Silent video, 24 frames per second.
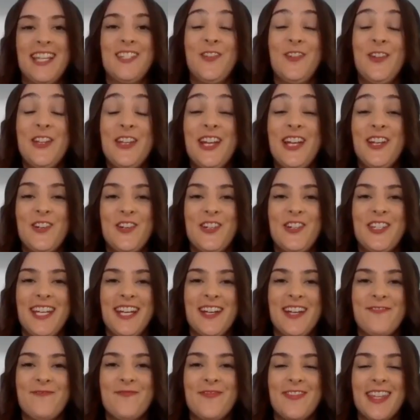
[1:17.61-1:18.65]
That's really
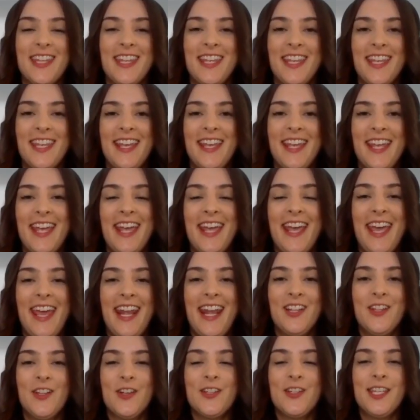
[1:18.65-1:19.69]
interesting.
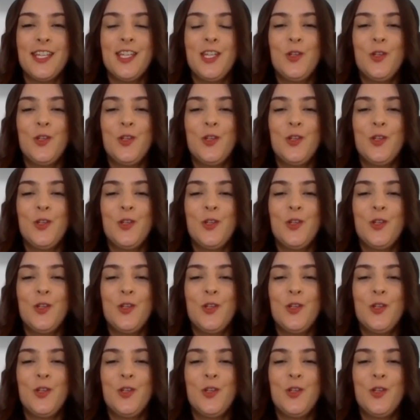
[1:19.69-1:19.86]
And it looks